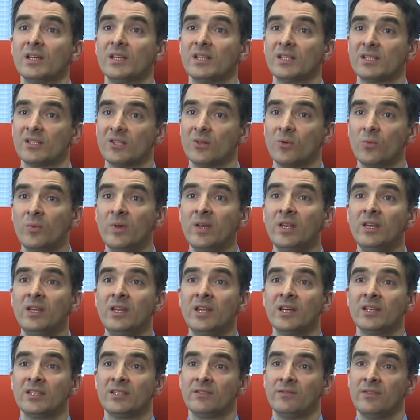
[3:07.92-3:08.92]

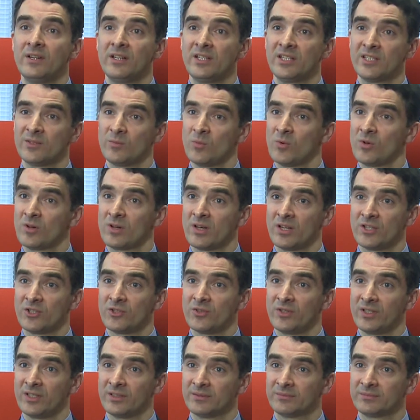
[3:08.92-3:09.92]
Slovenia is a very small
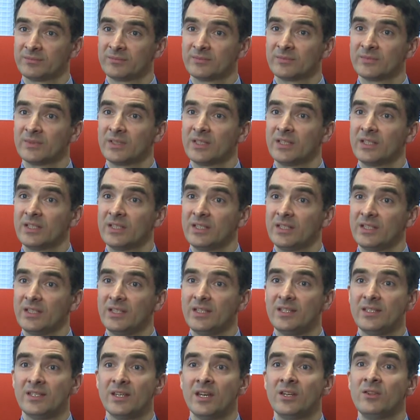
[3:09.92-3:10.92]
country.
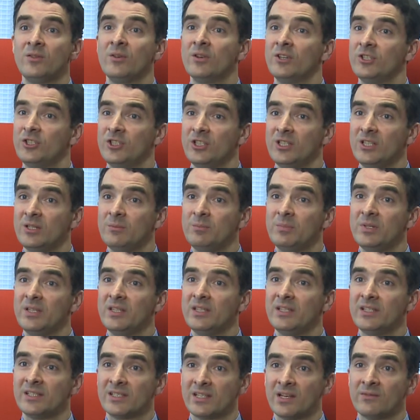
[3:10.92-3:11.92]
Its annual
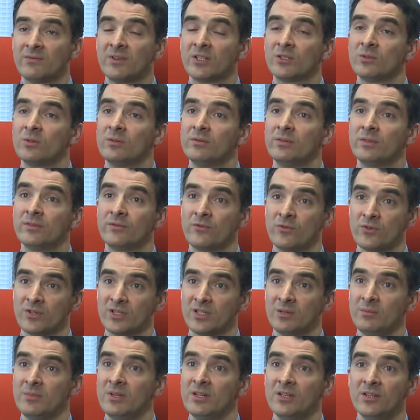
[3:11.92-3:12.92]
GDP is somewhat over
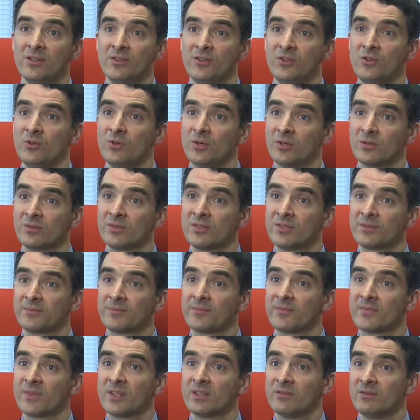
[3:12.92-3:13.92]
40 billion euros,
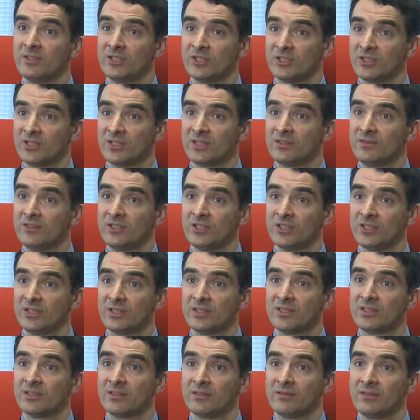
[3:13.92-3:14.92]
which is
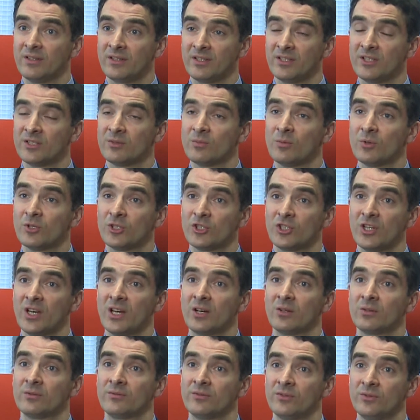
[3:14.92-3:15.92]
a very small
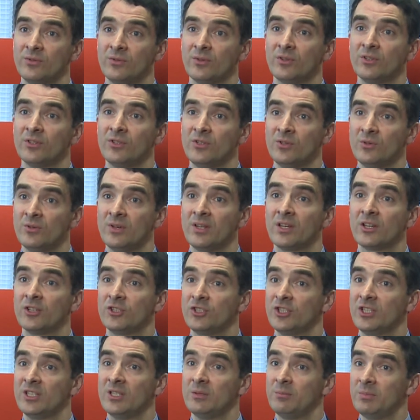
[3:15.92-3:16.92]
share of the euro area
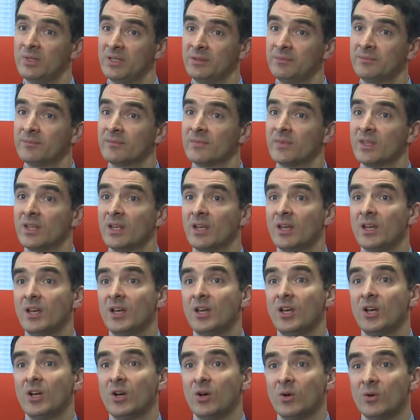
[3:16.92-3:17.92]
GDP.
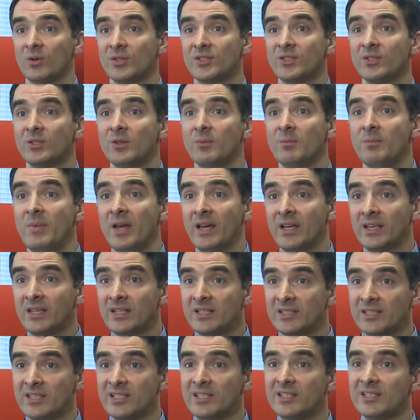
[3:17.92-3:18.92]
Also, the
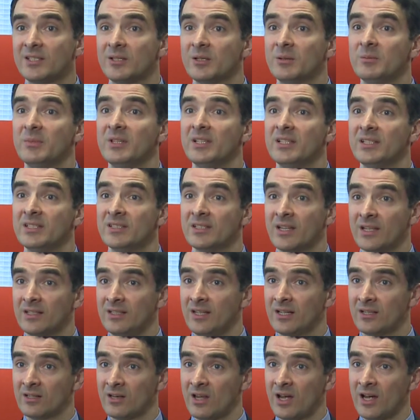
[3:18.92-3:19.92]
banking system is not
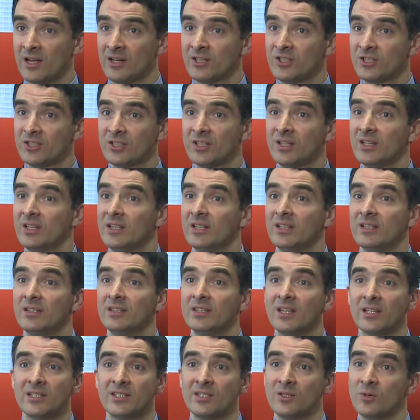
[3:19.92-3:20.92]
that large,
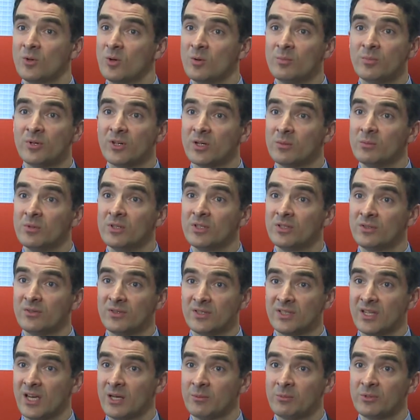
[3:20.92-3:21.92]
nothing comparable to
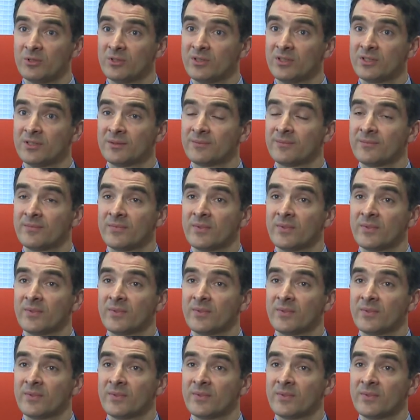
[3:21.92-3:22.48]
Cyprus.